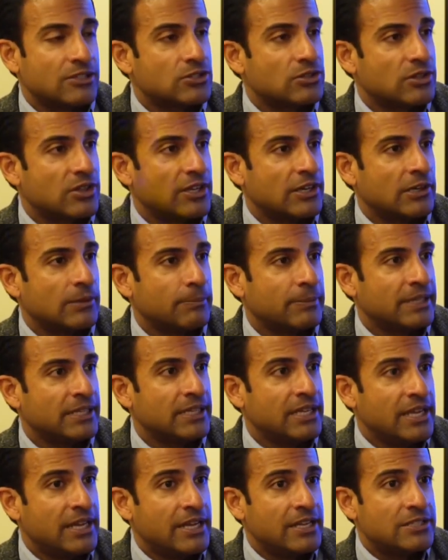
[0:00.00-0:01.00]
with cancer
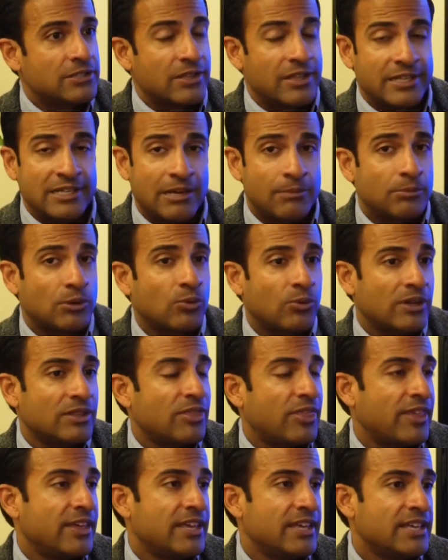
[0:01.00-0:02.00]
therapy. So the number
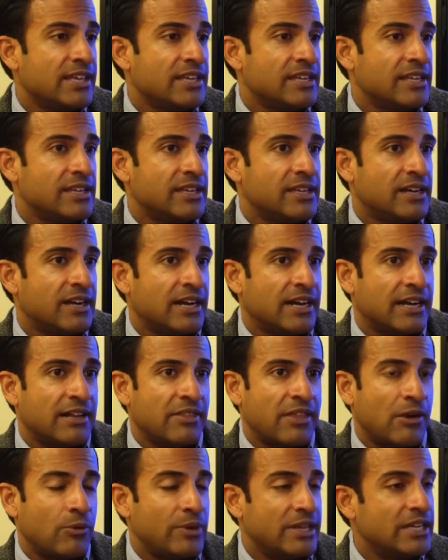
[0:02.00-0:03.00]
one thing
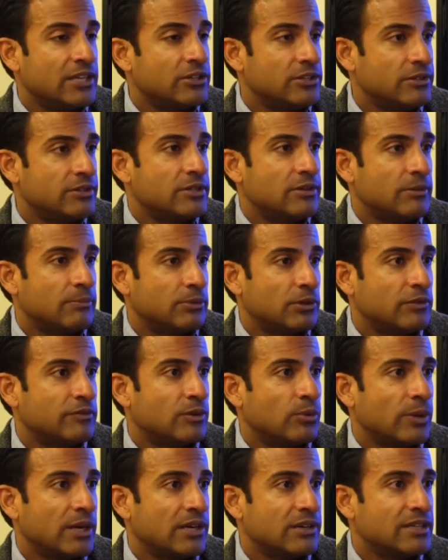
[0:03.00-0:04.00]
that we can do to
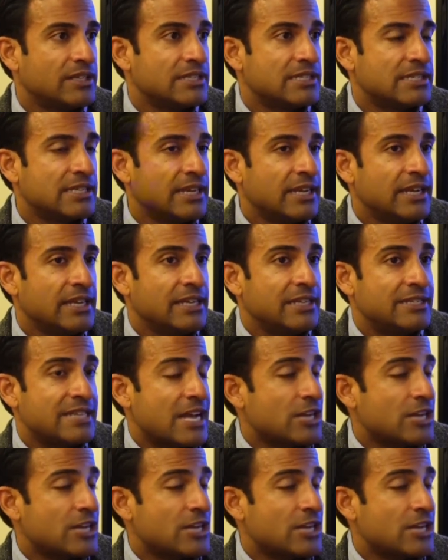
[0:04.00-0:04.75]
improve awareness